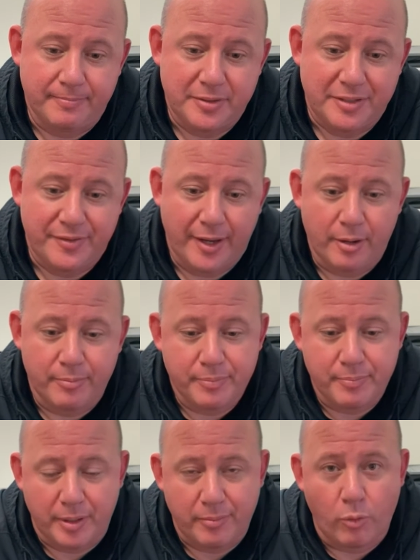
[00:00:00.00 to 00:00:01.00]

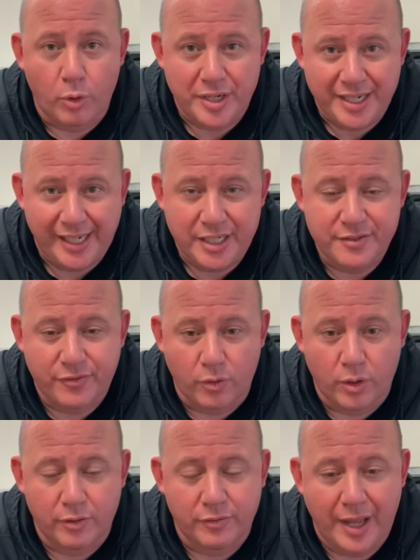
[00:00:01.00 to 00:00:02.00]
develop more needs
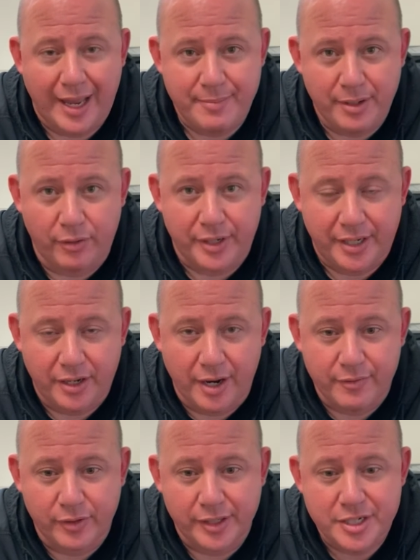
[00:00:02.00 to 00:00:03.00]
for liability
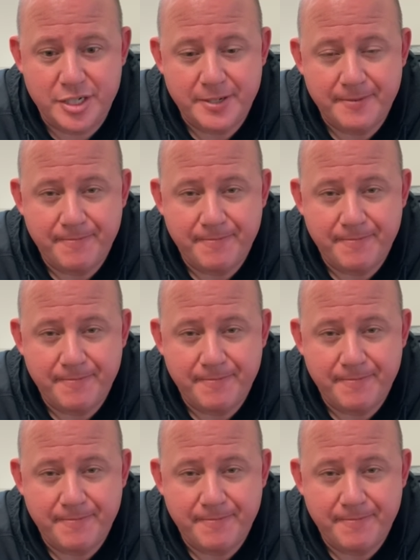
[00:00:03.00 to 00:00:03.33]
coverage.